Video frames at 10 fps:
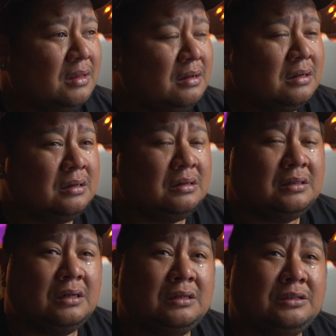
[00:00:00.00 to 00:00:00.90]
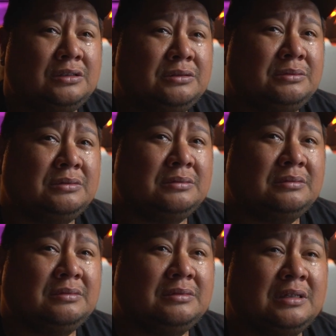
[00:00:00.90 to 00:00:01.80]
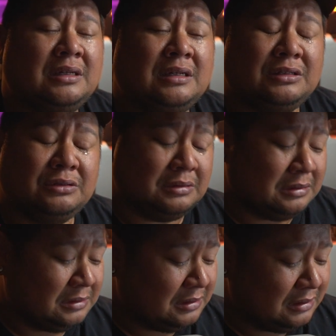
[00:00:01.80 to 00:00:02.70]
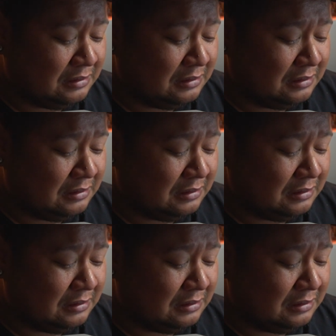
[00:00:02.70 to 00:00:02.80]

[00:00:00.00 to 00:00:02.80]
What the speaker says: Gosh, I can't do this.